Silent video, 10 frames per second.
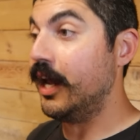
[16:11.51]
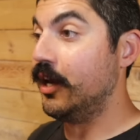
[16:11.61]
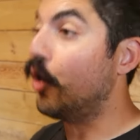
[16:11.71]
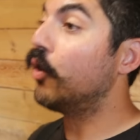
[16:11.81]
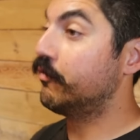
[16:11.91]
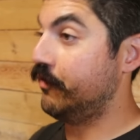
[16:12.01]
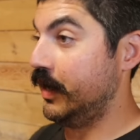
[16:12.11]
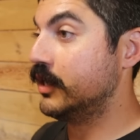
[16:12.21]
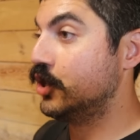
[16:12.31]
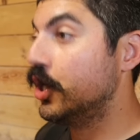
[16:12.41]
a
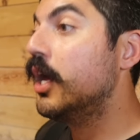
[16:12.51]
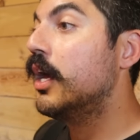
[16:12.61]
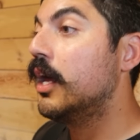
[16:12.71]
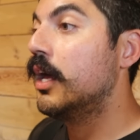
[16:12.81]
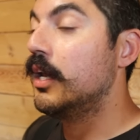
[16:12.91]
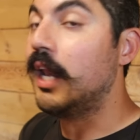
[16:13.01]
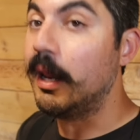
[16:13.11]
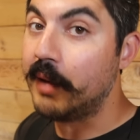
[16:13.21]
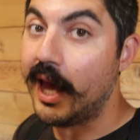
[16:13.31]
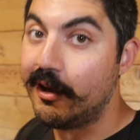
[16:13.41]
goldfish
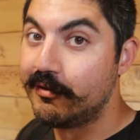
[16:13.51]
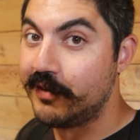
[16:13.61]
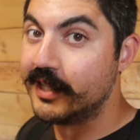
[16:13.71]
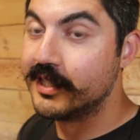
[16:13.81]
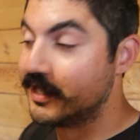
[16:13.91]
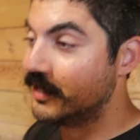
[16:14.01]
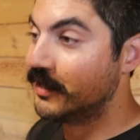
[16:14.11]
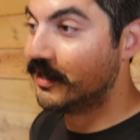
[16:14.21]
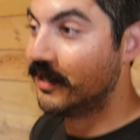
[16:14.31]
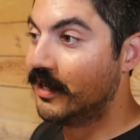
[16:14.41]
named
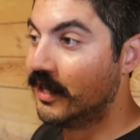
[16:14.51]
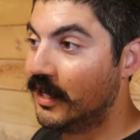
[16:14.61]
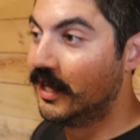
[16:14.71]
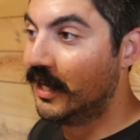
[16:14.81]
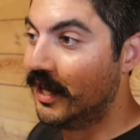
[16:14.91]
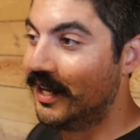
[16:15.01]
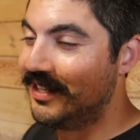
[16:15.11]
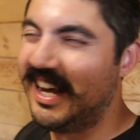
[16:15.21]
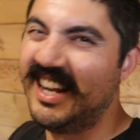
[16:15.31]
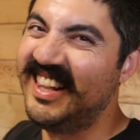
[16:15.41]
Elvis.
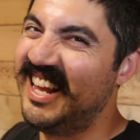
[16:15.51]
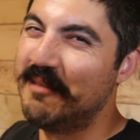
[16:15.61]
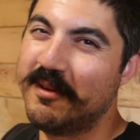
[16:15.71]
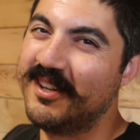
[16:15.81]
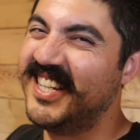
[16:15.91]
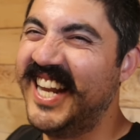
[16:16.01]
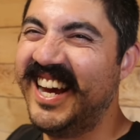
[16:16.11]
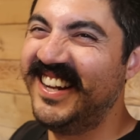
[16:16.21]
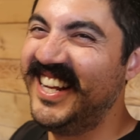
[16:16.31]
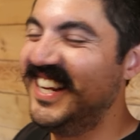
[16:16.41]
Not a lot of
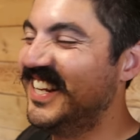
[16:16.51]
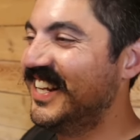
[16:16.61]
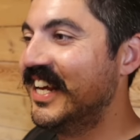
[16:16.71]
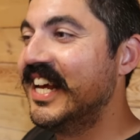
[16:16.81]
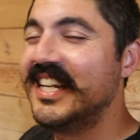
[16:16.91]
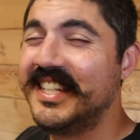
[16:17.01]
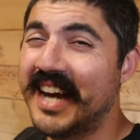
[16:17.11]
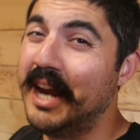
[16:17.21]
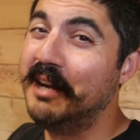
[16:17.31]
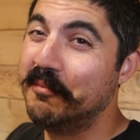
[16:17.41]
personality.
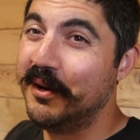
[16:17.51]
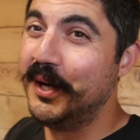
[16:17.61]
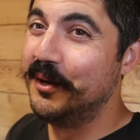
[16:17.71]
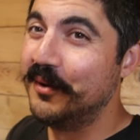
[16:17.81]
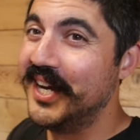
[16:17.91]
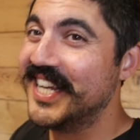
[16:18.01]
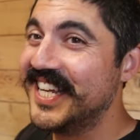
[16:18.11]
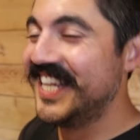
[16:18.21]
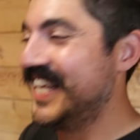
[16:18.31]
Died pretty quick.